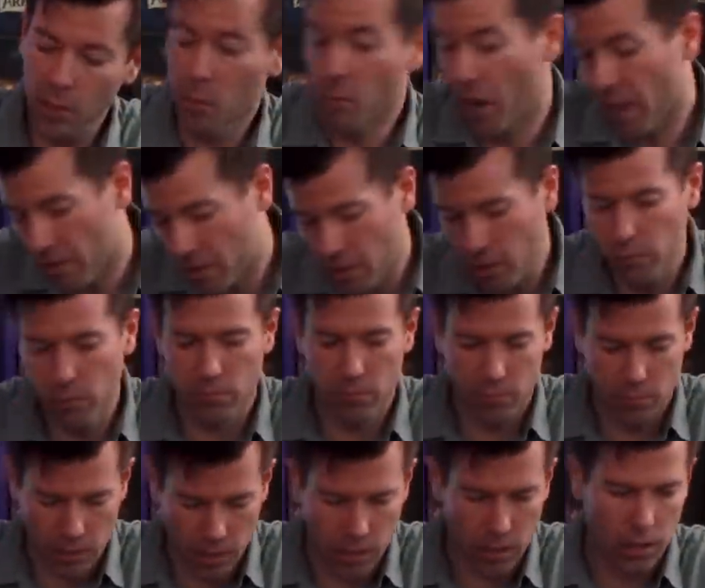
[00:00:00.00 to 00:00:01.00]
-2.
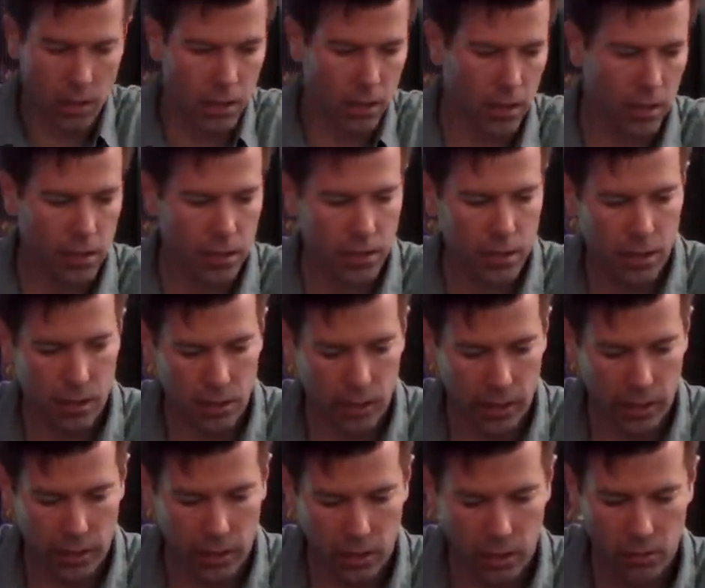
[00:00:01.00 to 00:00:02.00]
I'll
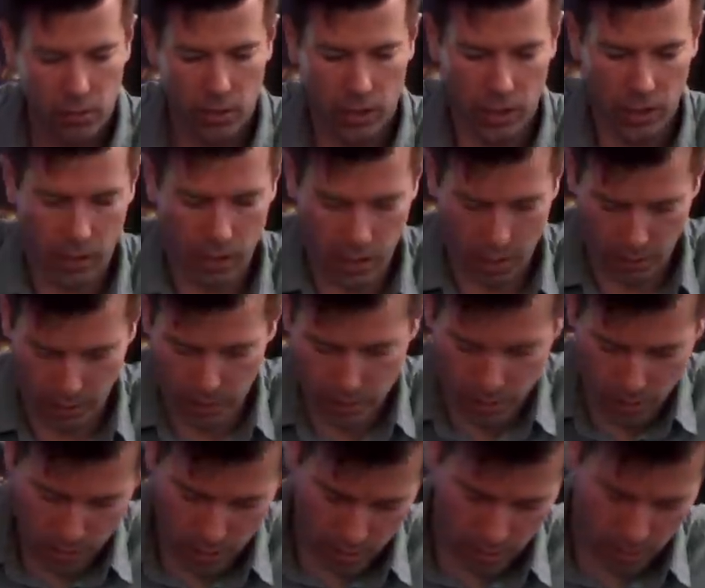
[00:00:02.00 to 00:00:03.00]
get a clue and a
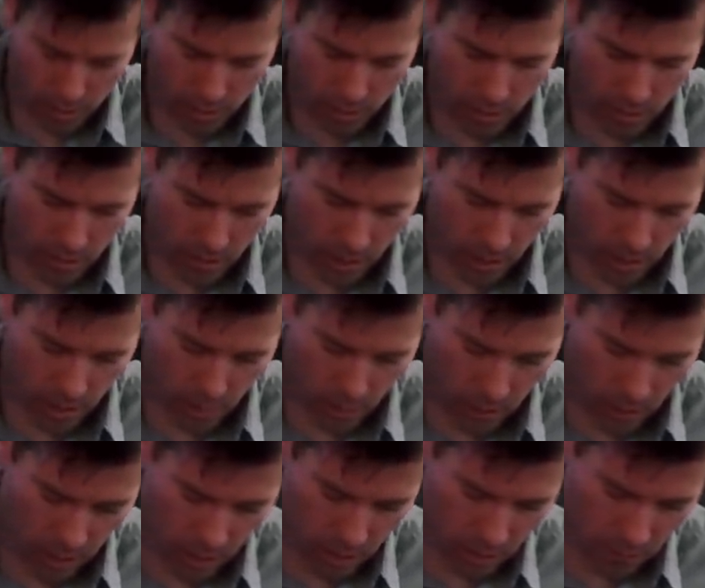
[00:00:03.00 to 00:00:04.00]
resource. Thank you,
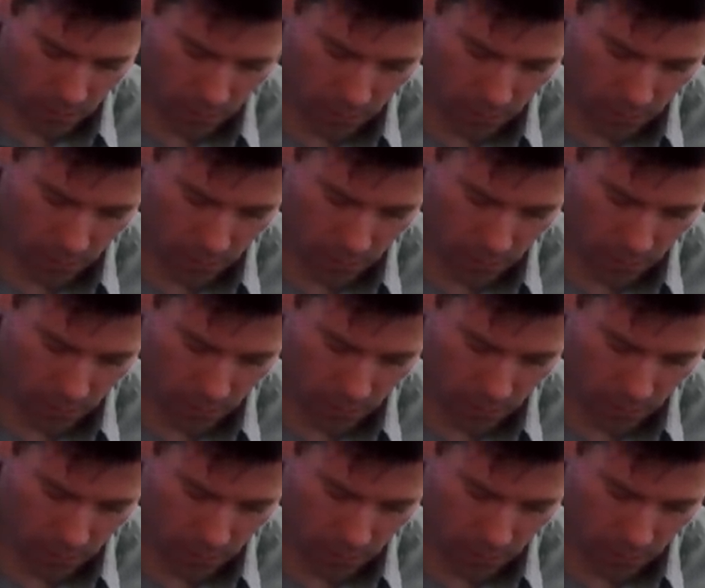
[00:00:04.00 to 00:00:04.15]
Milan.